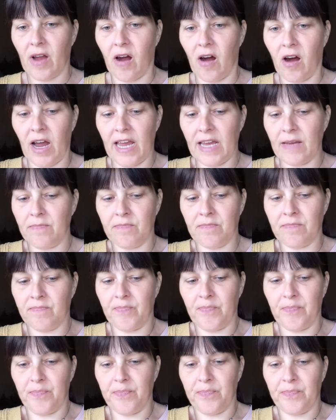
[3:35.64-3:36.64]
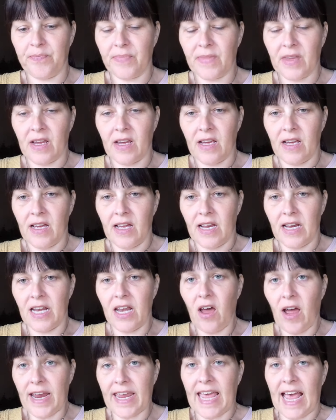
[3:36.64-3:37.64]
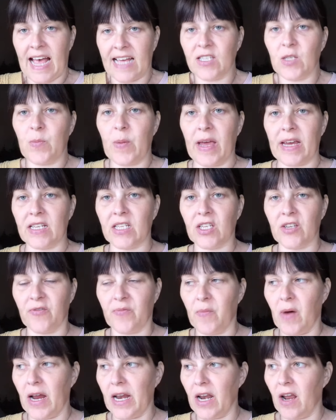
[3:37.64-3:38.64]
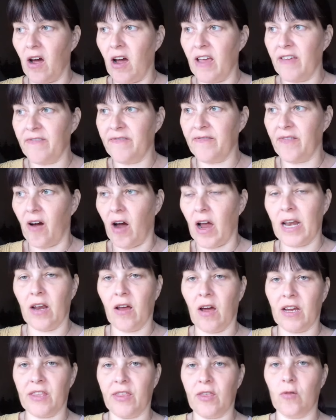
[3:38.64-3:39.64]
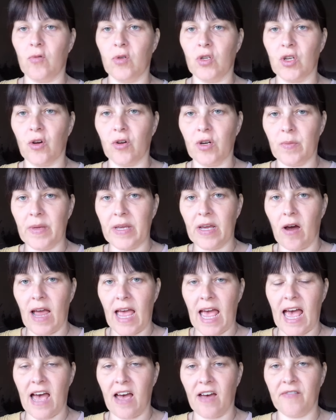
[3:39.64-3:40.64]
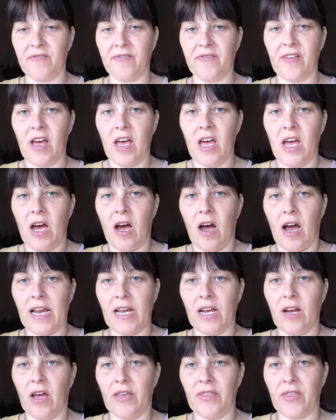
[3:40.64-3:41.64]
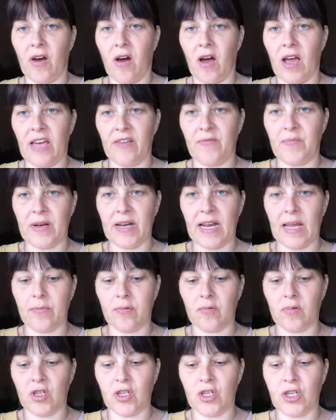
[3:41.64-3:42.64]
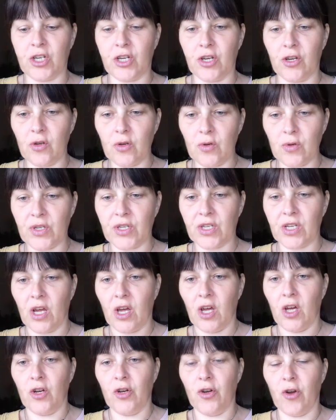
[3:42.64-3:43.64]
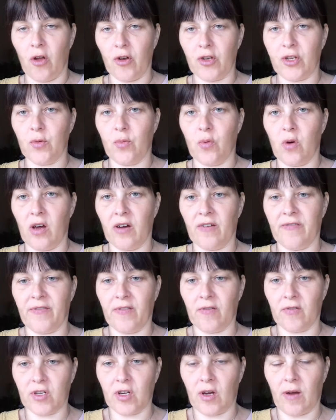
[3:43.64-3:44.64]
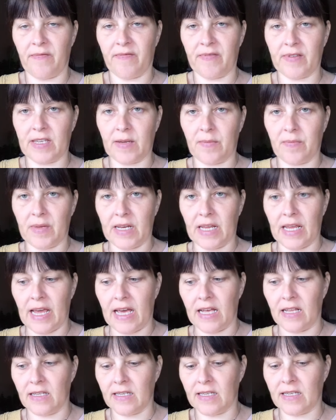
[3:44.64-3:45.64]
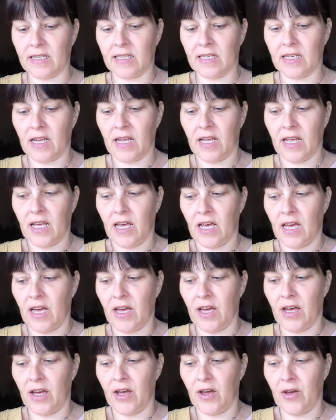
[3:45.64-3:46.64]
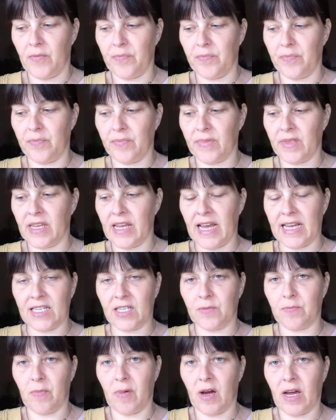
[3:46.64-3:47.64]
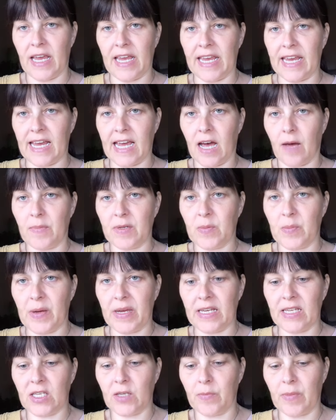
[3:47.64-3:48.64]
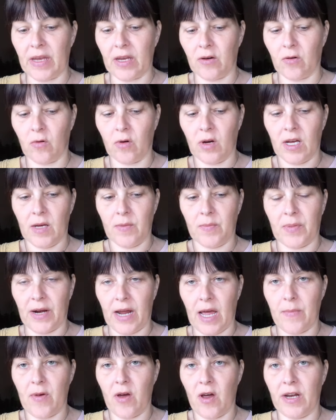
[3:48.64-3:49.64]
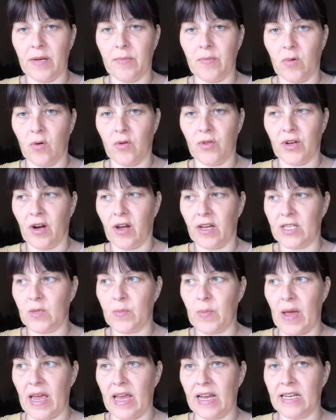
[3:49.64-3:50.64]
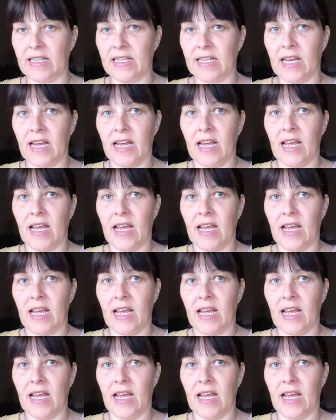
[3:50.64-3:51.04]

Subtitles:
I like aspects of my life. I like the autonomy I have. I like that I have been able to choose not to work full-time for somebody else. Yes, my income is piecemeal, but I'm earning more than I spend.